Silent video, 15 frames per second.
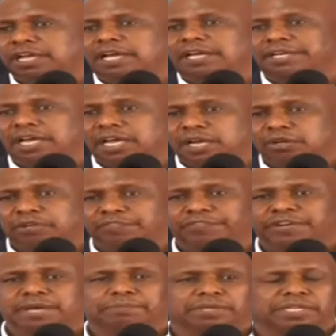and our
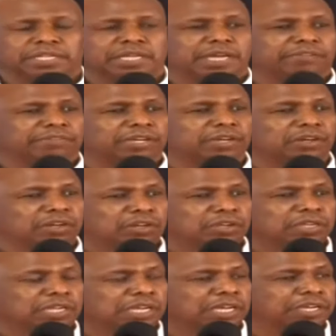family have a
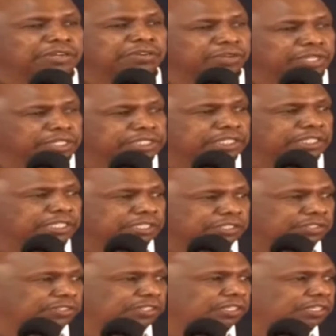long and rich
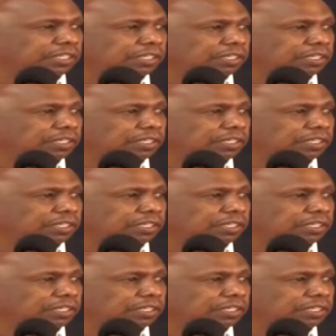history.